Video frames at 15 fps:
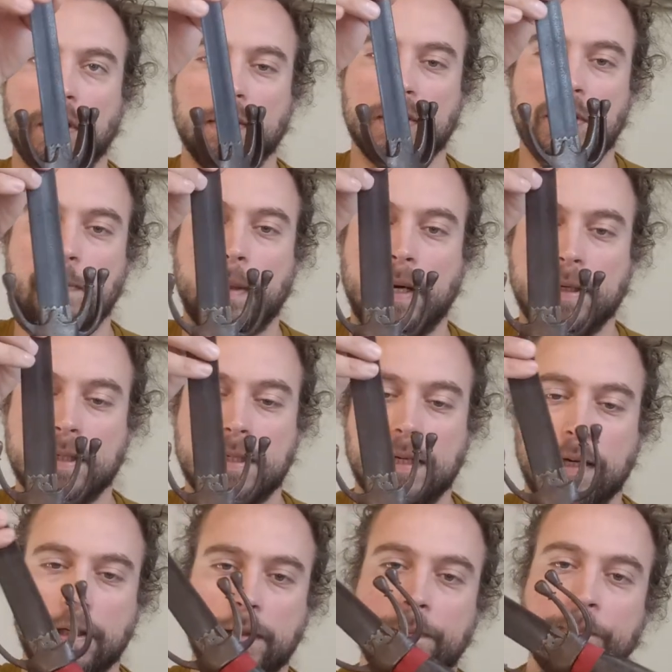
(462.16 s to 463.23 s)
on the spine
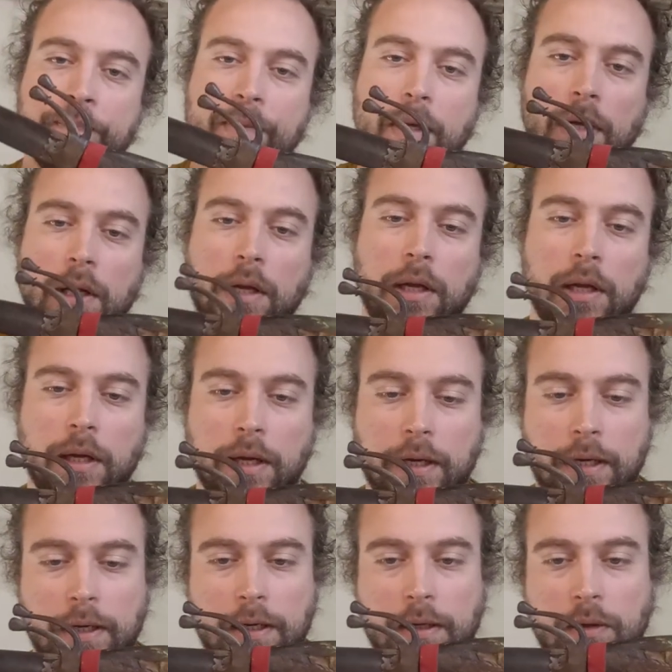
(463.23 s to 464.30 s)
side.
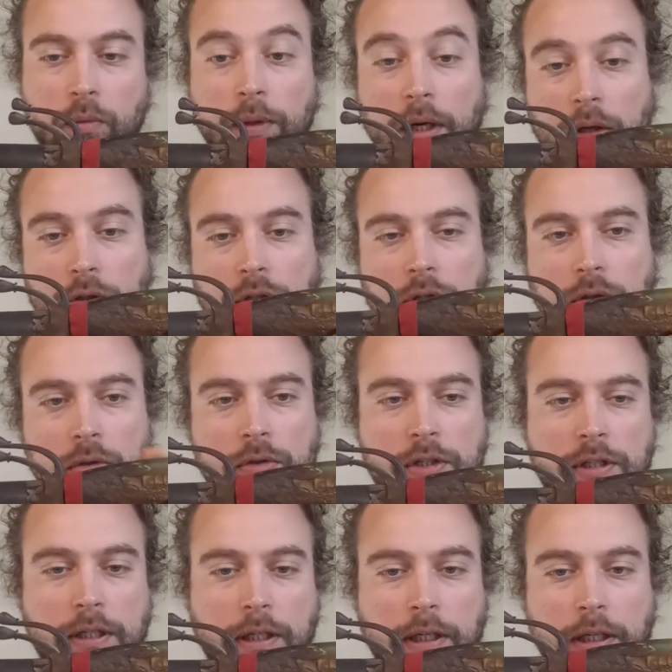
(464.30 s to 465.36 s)
We also
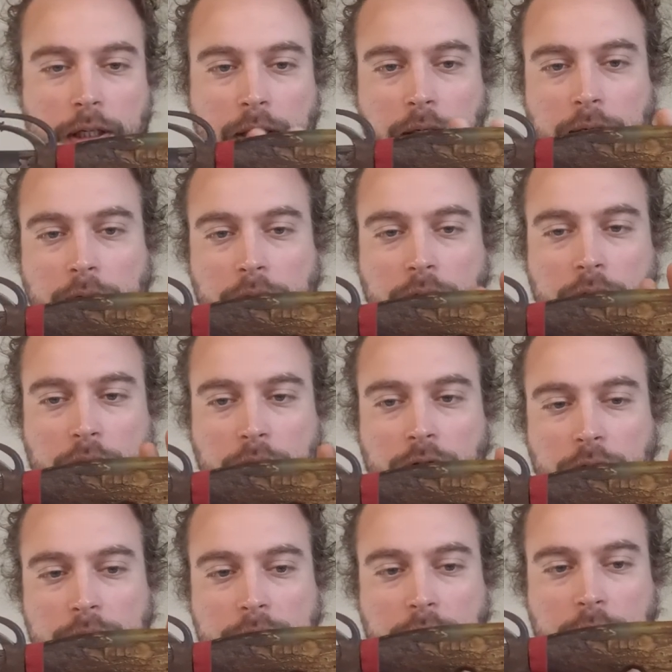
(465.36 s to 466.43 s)
see another
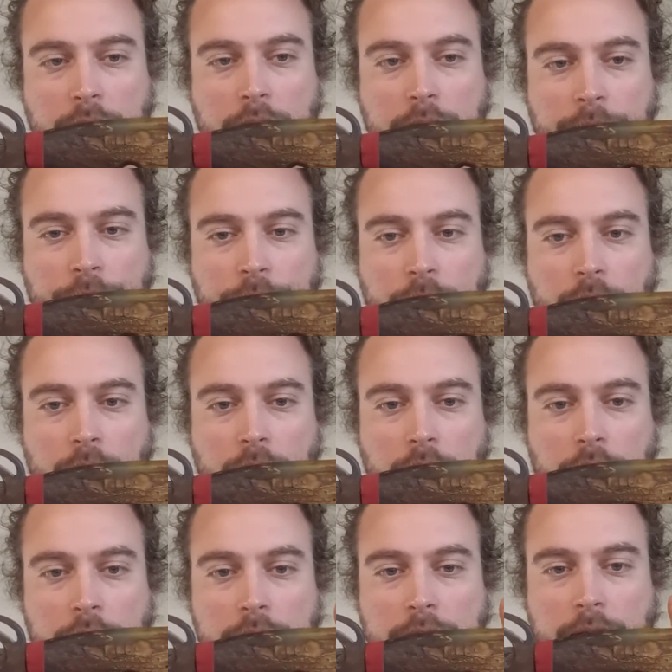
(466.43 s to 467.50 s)
characteristic
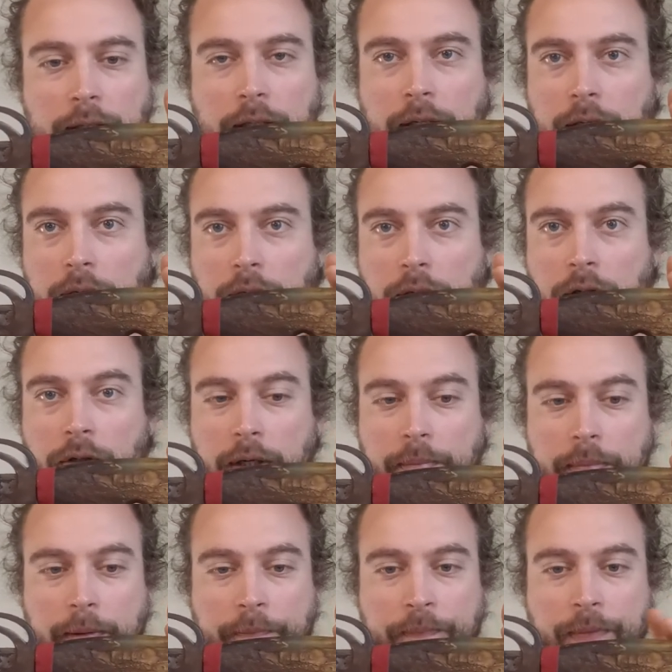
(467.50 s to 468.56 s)
is the
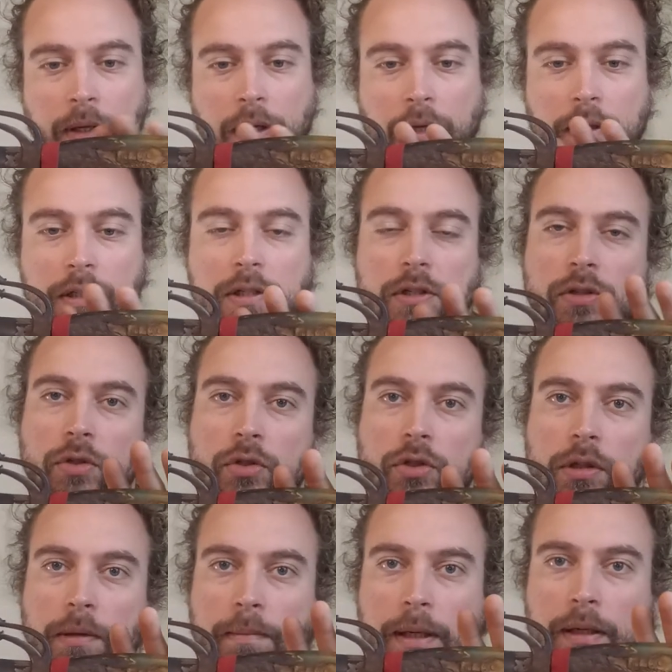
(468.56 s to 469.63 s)
grip. This is
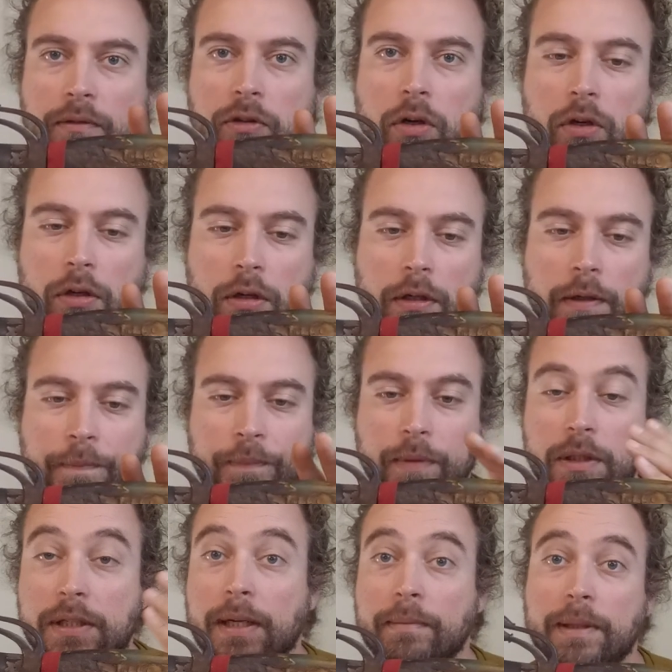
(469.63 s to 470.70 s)
usually made of horn.
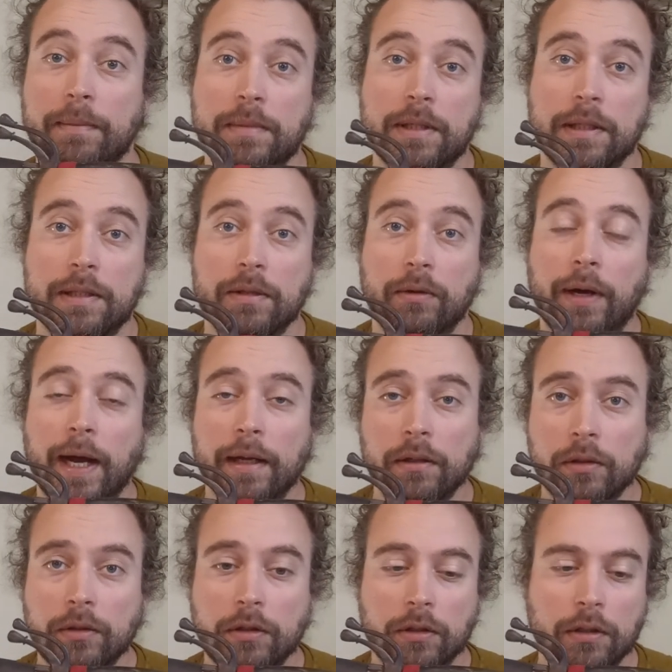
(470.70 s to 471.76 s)
Sometimes it's
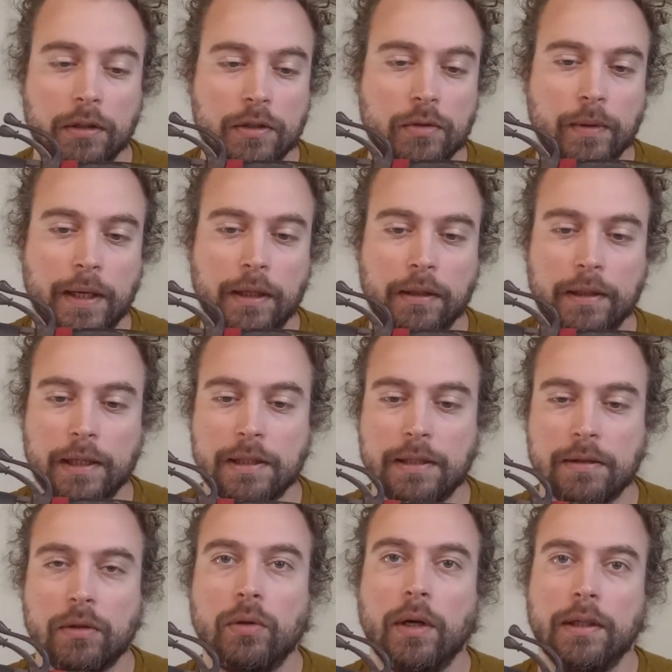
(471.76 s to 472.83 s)
rhino horn as well.
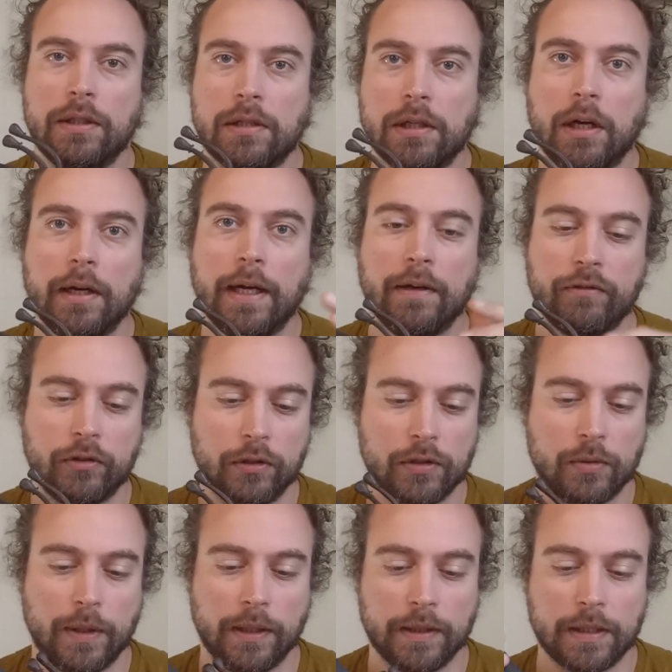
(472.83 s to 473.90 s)
That's quite sought after
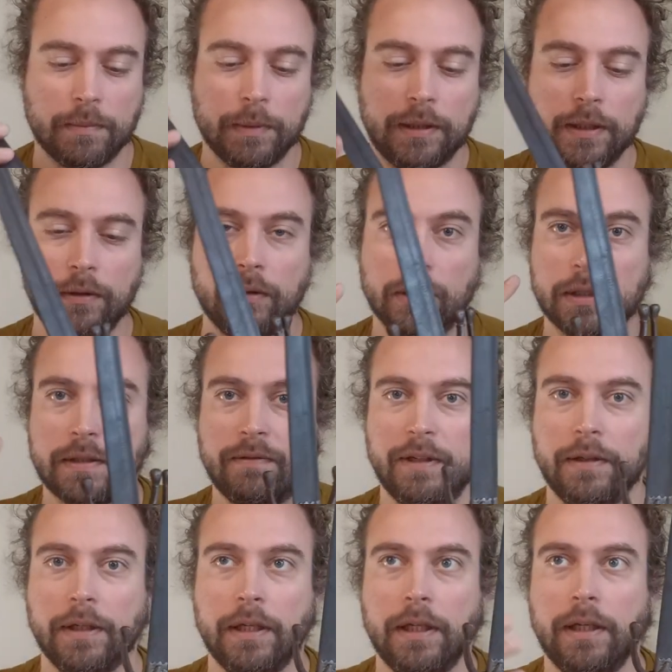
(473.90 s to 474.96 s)
as well as a material. It's
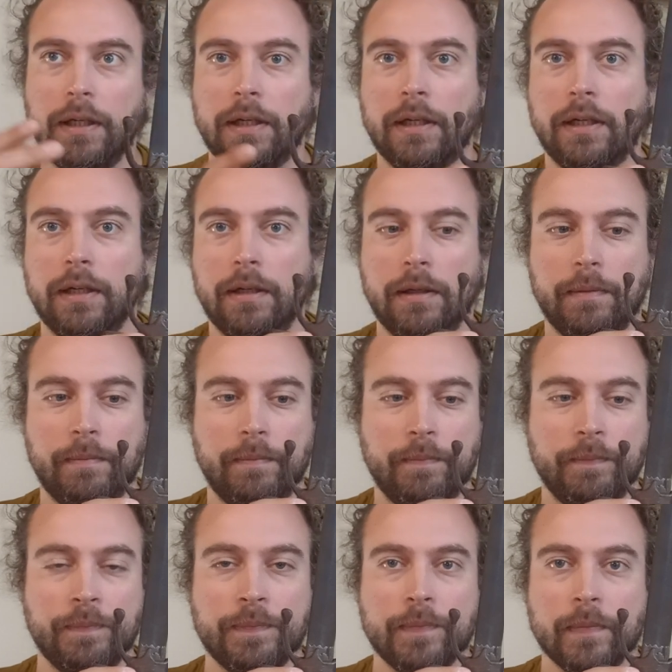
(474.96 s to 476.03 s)
very,
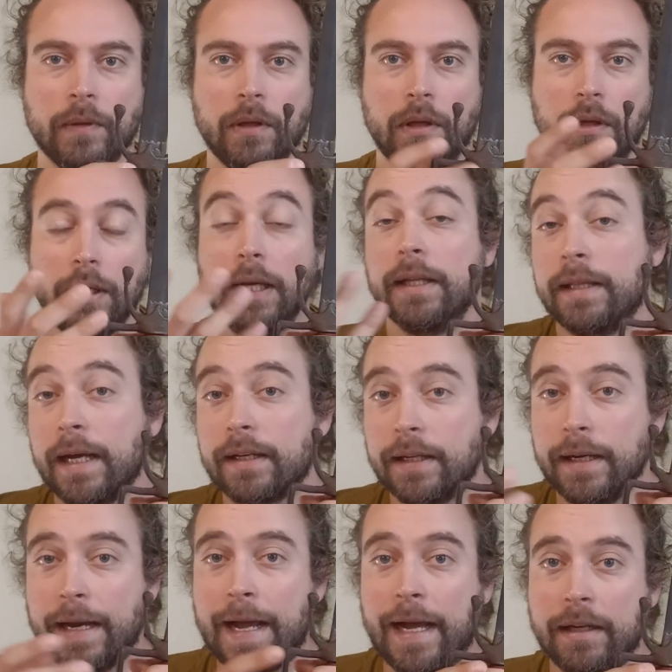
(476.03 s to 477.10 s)
that
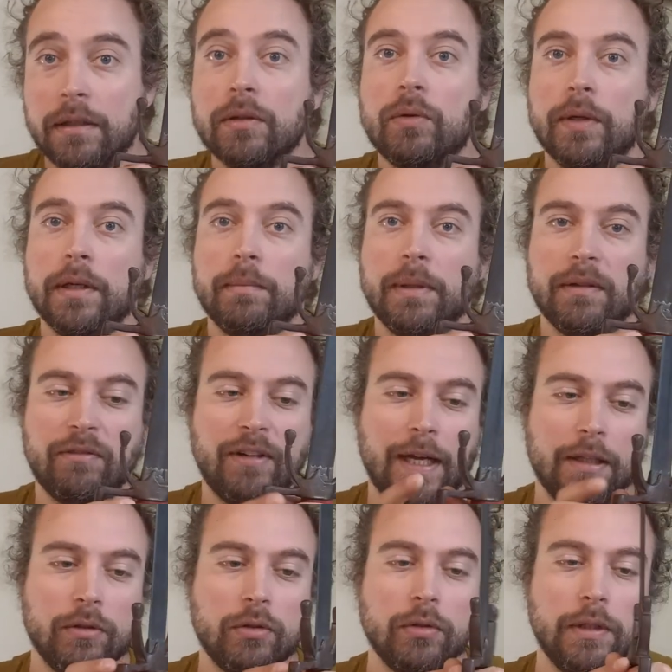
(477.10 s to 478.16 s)
can add quite a bit of
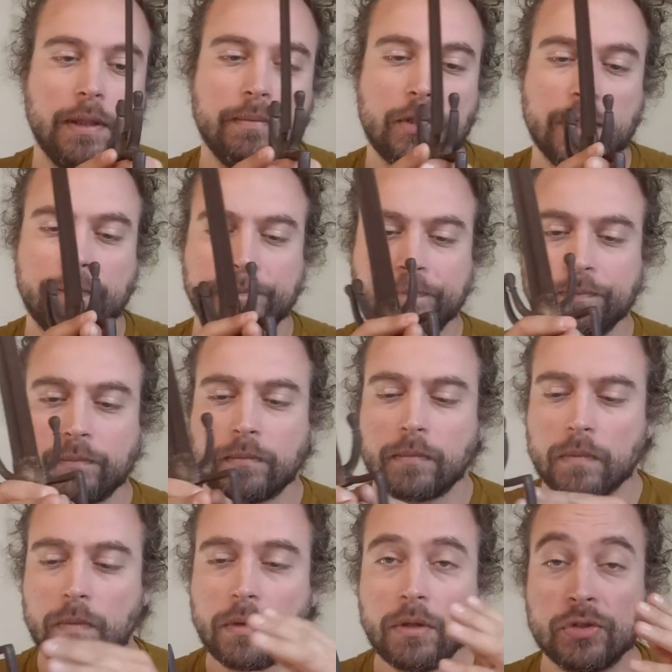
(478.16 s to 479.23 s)
value to Nimcha.
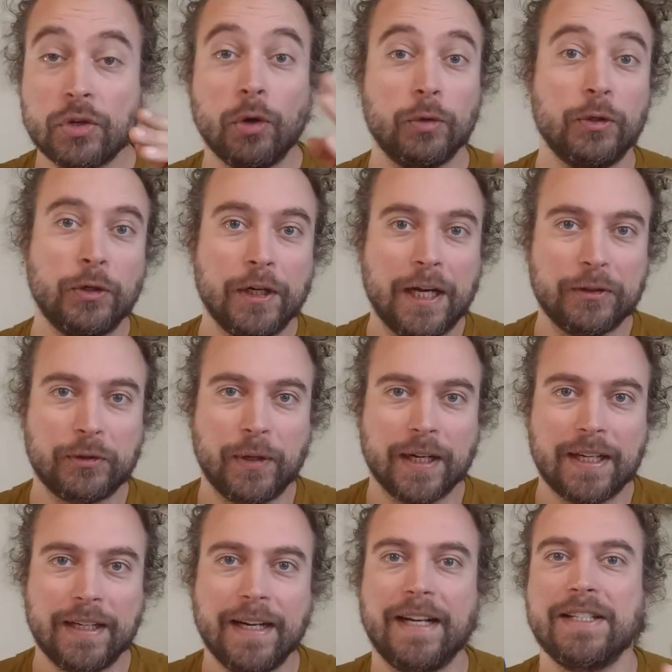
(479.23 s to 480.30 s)
So learn how to
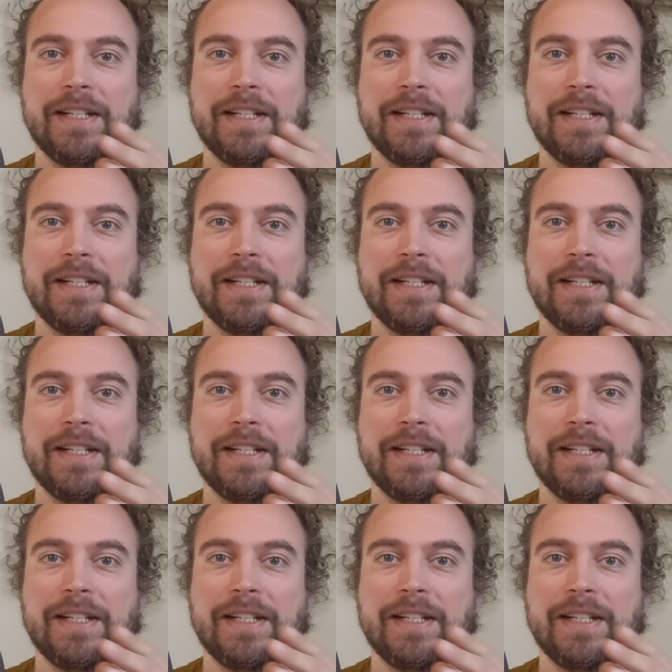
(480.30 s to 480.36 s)
recognize